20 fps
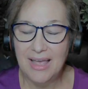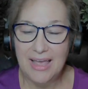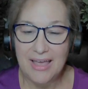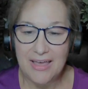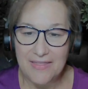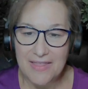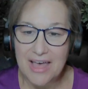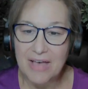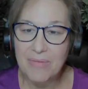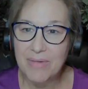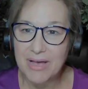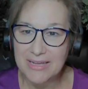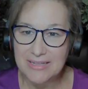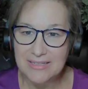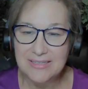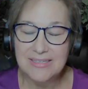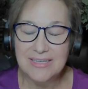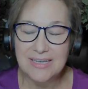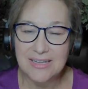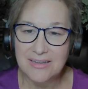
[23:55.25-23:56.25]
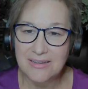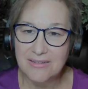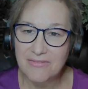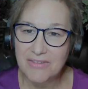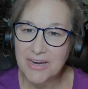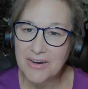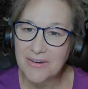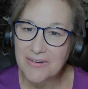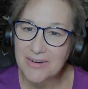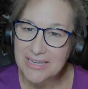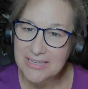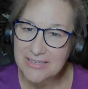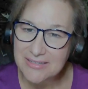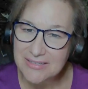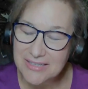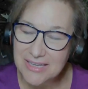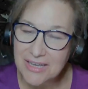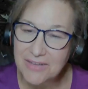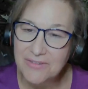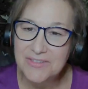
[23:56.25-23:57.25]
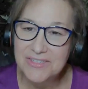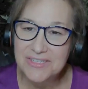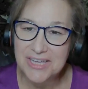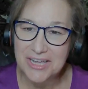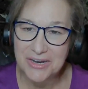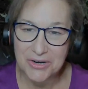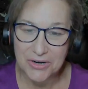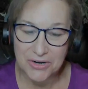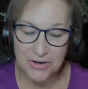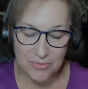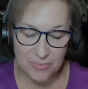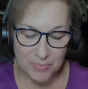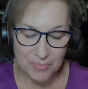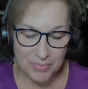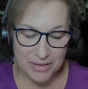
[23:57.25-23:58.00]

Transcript: And that might sound very self-centered.